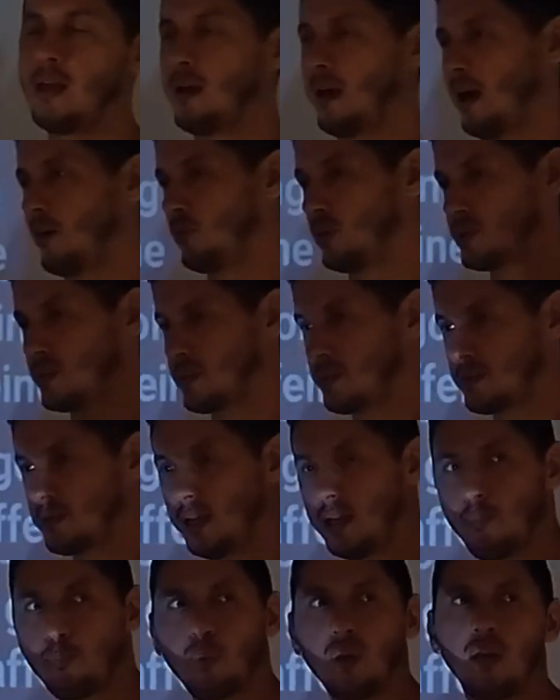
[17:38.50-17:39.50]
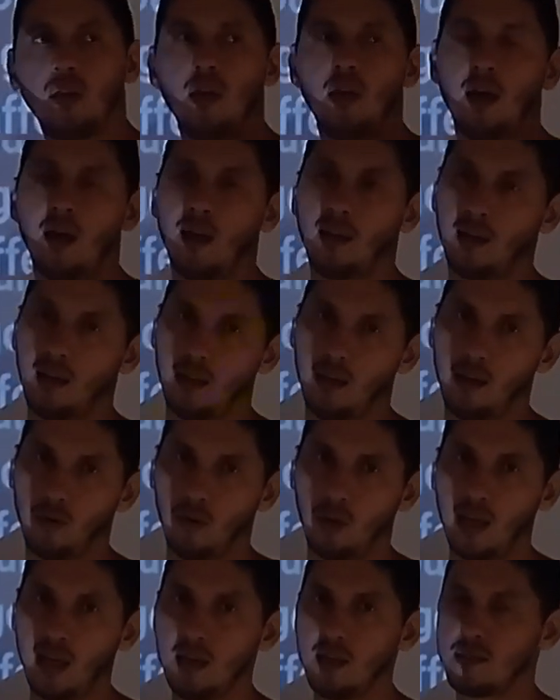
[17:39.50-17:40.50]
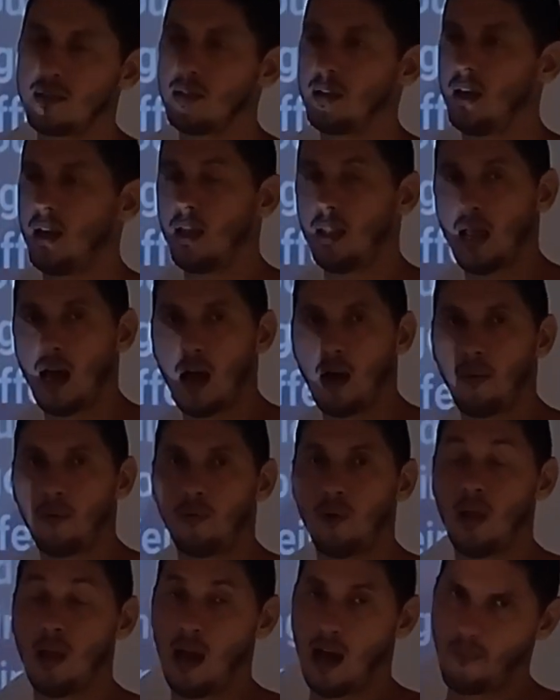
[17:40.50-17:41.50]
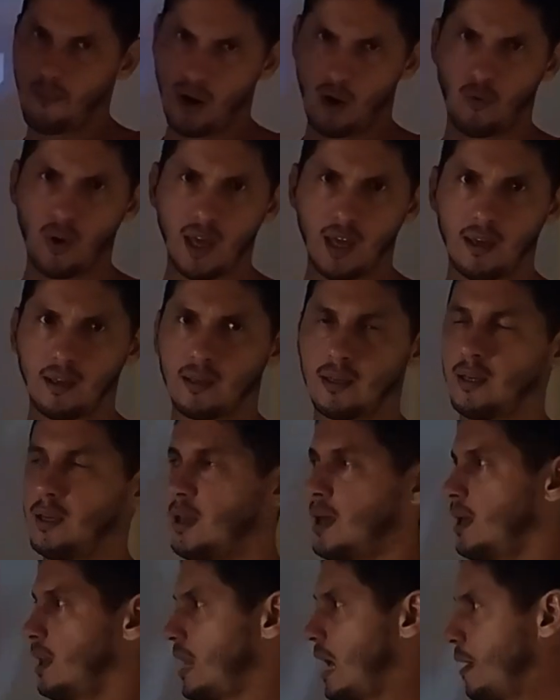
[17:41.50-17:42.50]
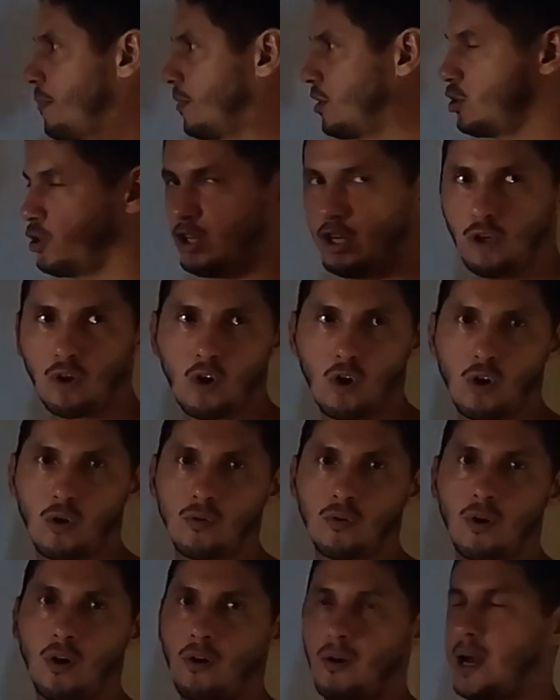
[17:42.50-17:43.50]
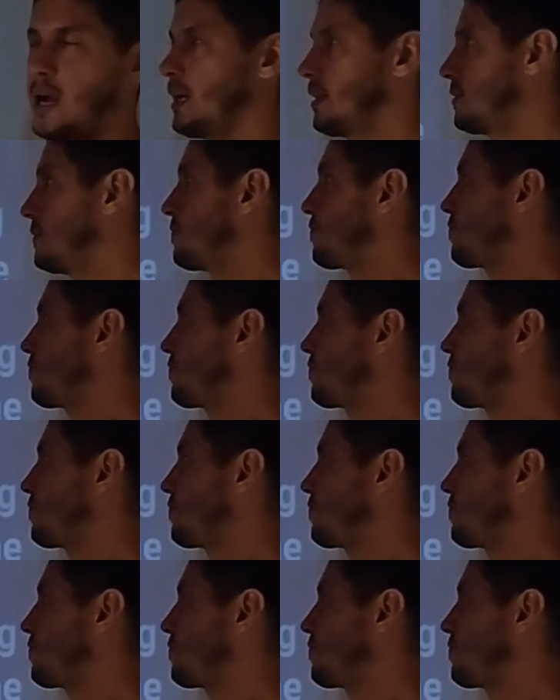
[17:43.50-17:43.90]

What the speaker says: I was sleepy and a little lazy and now I'm awake and I'm good to go, alright?